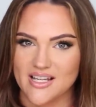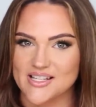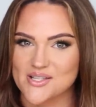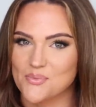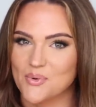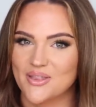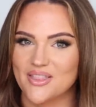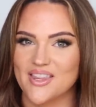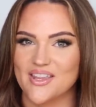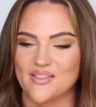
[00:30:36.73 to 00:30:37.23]
That's
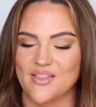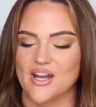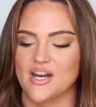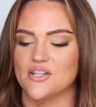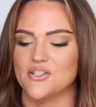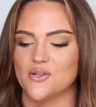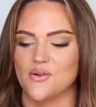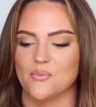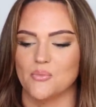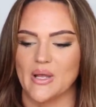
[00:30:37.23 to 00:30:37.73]
one thing that I
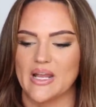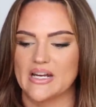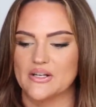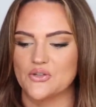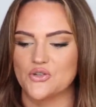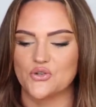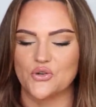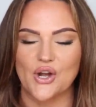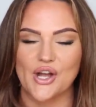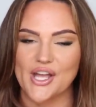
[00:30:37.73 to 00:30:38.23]
do. I'm getting
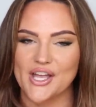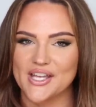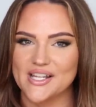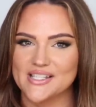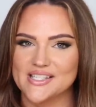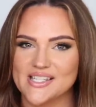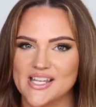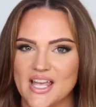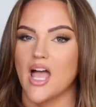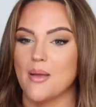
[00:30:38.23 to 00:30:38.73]

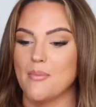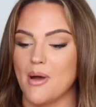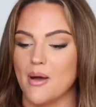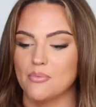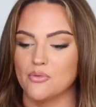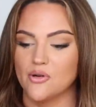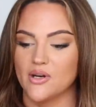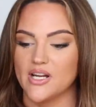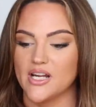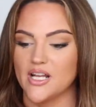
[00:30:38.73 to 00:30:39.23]
shrines, I'm
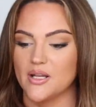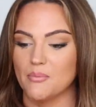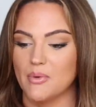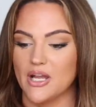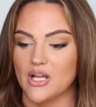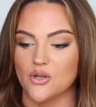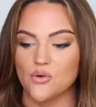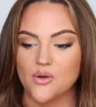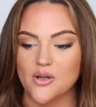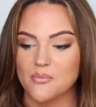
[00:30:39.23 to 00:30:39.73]
upgrading my
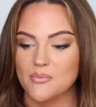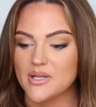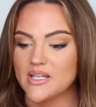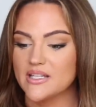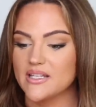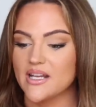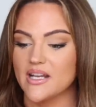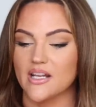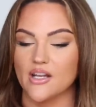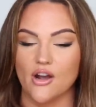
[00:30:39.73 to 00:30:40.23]

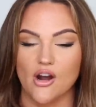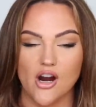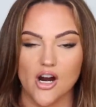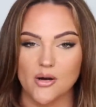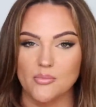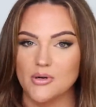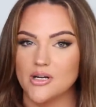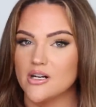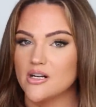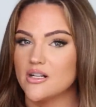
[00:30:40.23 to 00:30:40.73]
equipment, getting
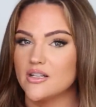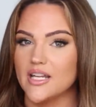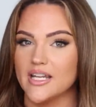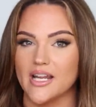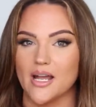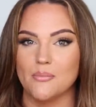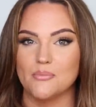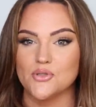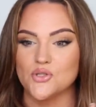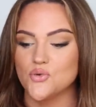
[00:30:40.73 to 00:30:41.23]
armor,
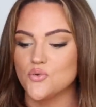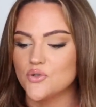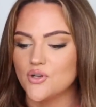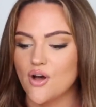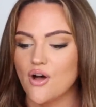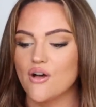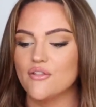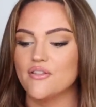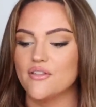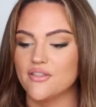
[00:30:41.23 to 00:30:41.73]
like I'm doing
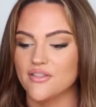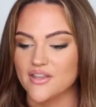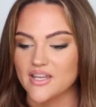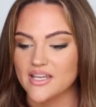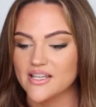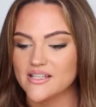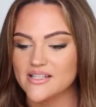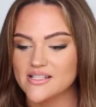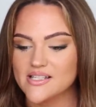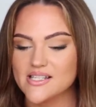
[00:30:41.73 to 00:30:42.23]
all the
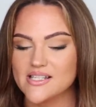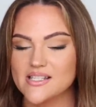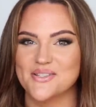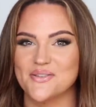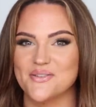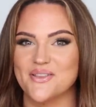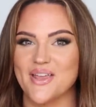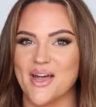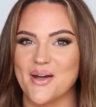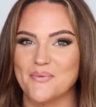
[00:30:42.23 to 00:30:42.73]
things
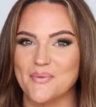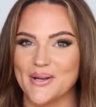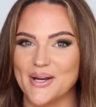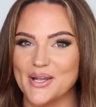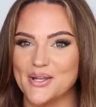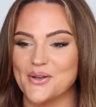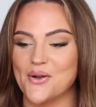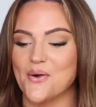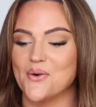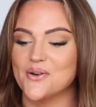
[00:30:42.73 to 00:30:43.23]
so that when
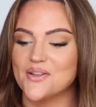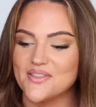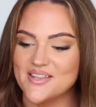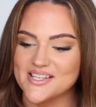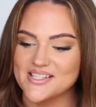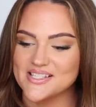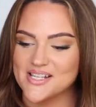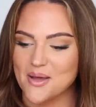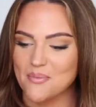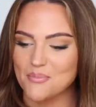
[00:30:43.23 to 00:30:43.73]
I go to
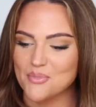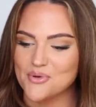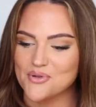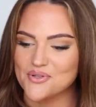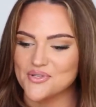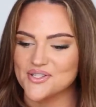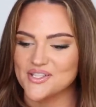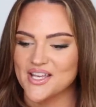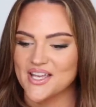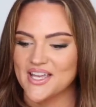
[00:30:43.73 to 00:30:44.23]
these
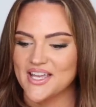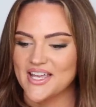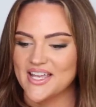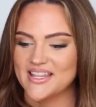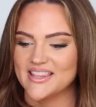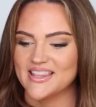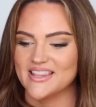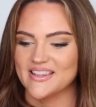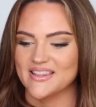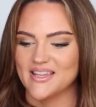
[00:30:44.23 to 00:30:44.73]
temples,
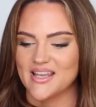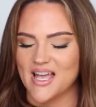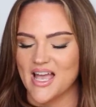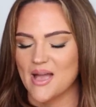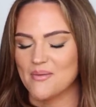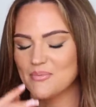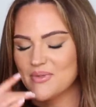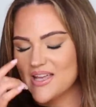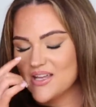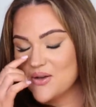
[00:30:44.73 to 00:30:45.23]

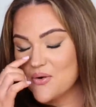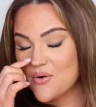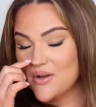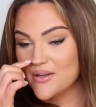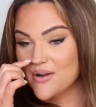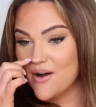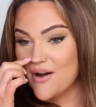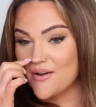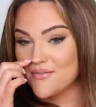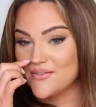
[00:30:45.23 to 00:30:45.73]
I'm like
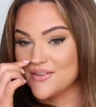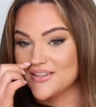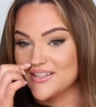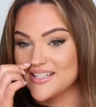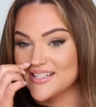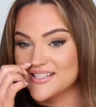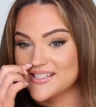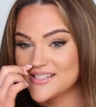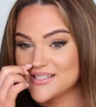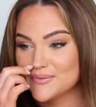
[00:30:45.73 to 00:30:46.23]
going off on
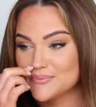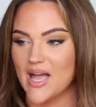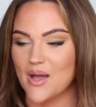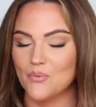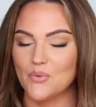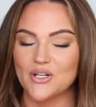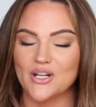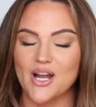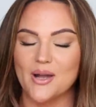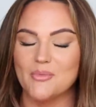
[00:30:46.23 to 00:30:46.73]
this. I
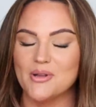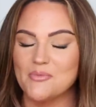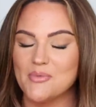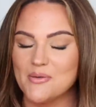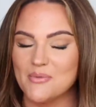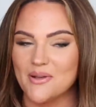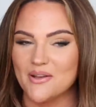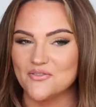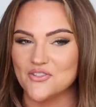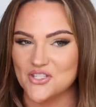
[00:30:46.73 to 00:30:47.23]
wonder how many
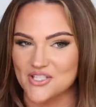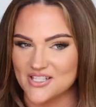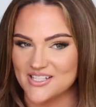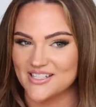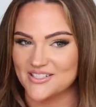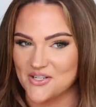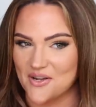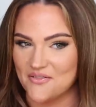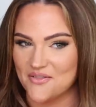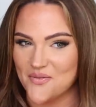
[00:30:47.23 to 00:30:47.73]
people have just
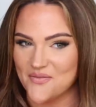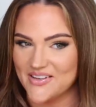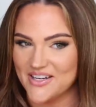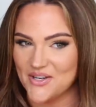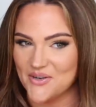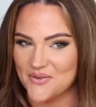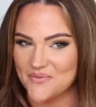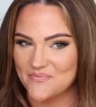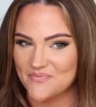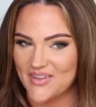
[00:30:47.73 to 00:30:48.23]
clicked off the
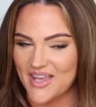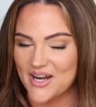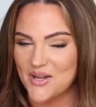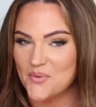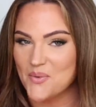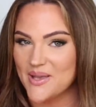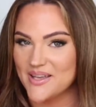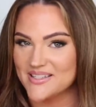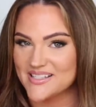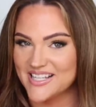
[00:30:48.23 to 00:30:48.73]
video.
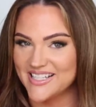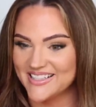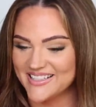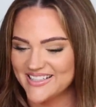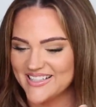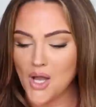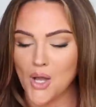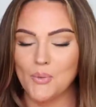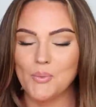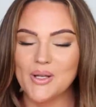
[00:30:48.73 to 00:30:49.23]
Anyways,
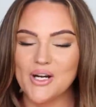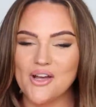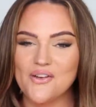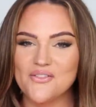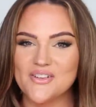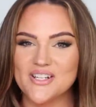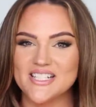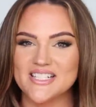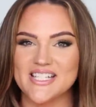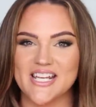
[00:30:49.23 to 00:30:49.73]
I went
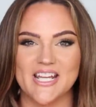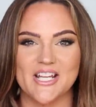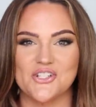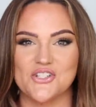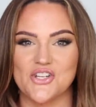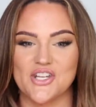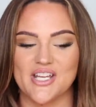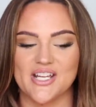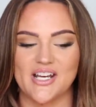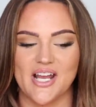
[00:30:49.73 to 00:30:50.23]
off on a
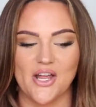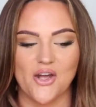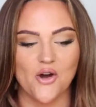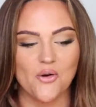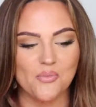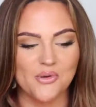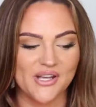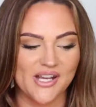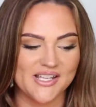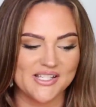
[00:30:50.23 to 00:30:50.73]
tangent. I
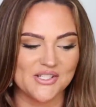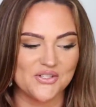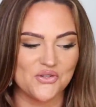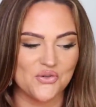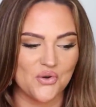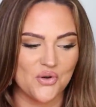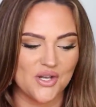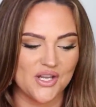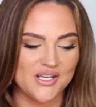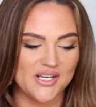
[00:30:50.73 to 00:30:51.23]
hope you guys
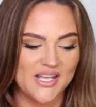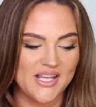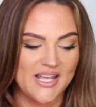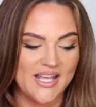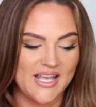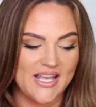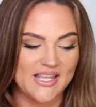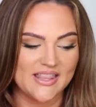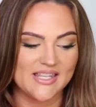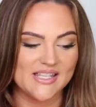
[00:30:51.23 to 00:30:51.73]
enjoyed
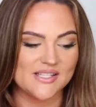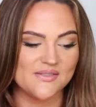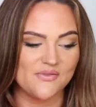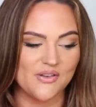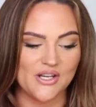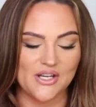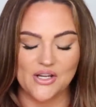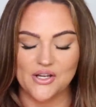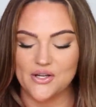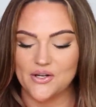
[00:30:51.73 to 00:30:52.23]
this
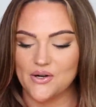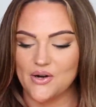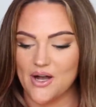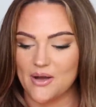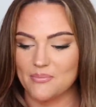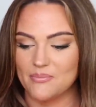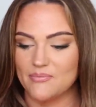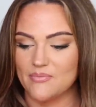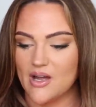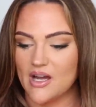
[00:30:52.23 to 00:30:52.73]
video.
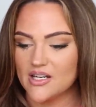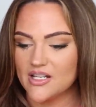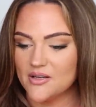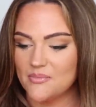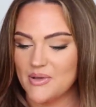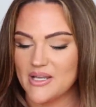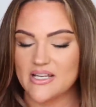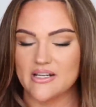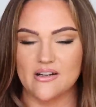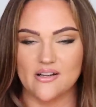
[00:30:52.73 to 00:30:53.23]
I'm not gonna
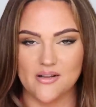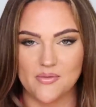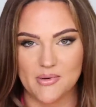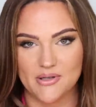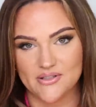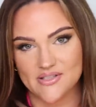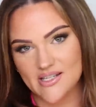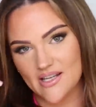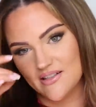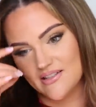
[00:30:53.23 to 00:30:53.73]
make it all
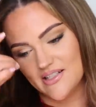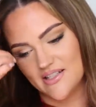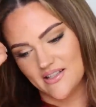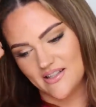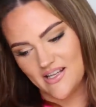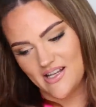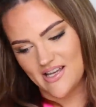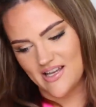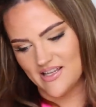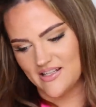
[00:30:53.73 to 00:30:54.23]
about Zelda in
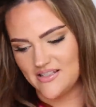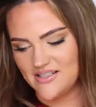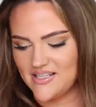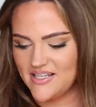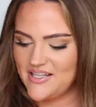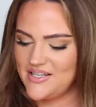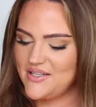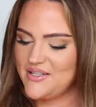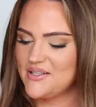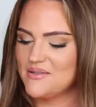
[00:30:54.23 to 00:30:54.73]
the end,
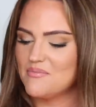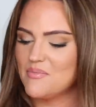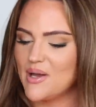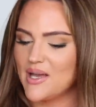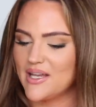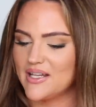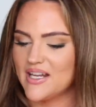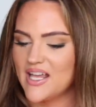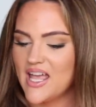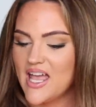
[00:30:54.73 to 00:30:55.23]

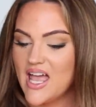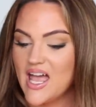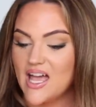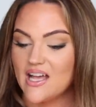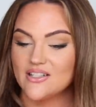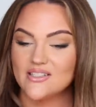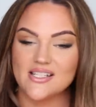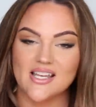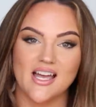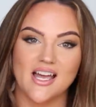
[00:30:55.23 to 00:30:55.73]
but
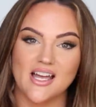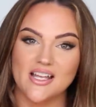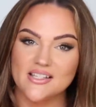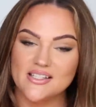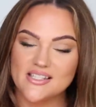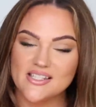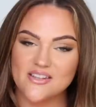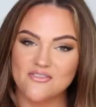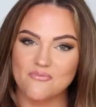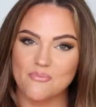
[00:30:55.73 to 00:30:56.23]

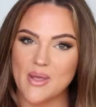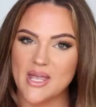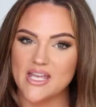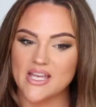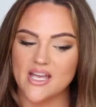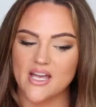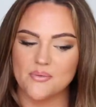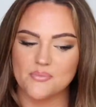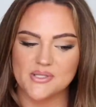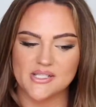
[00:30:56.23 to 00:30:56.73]
tons of
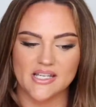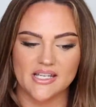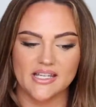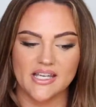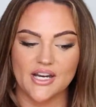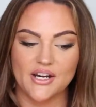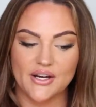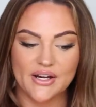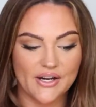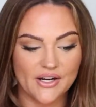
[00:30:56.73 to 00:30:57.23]
makeup,
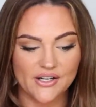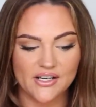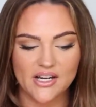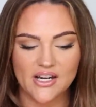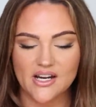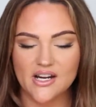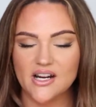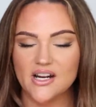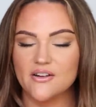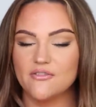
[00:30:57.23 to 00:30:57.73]
skincare, hair
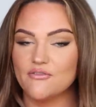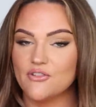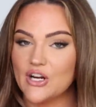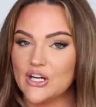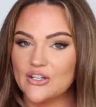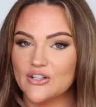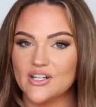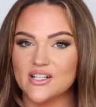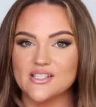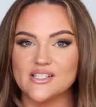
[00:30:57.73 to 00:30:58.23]
care,
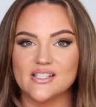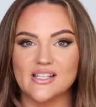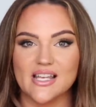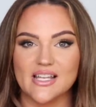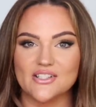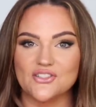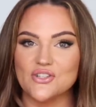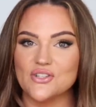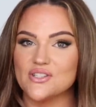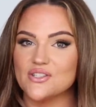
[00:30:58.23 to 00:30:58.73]
fragrance,
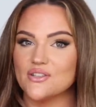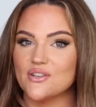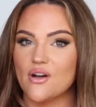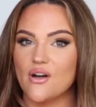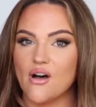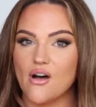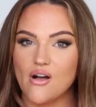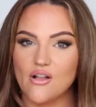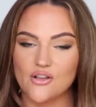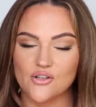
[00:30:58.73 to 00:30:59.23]
like just
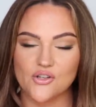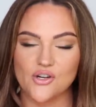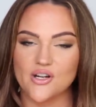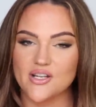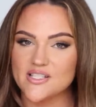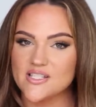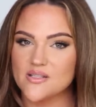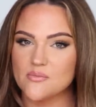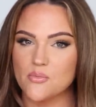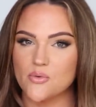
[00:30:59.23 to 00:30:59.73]
all
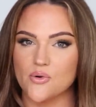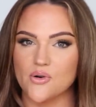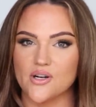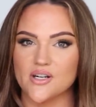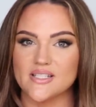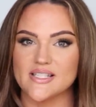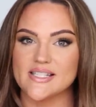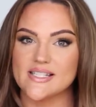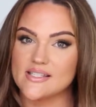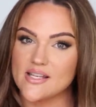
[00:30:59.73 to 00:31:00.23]
across the
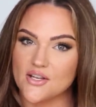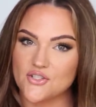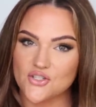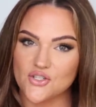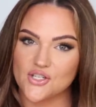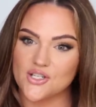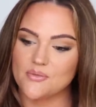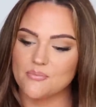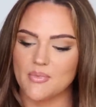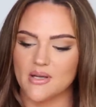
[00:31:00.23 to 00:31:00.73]
board. Such a
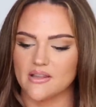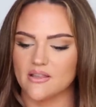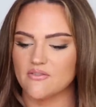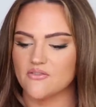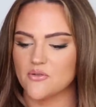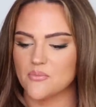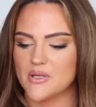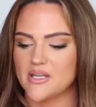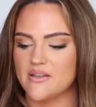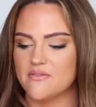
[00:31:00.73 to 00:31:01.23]
good month
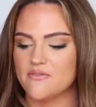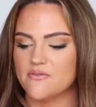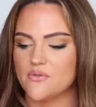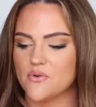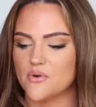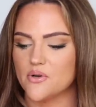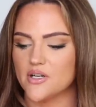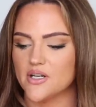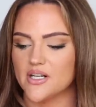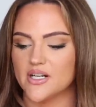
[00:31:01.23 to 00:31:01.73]
for me
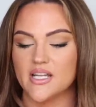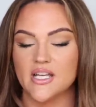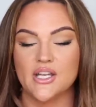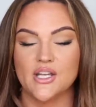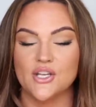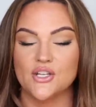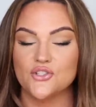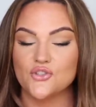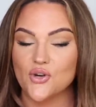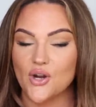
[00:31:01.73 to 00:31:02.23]
for
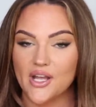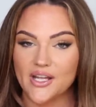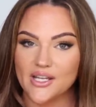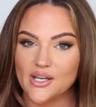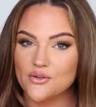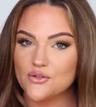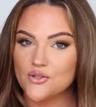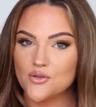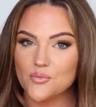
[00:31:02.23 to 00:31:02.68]
trying out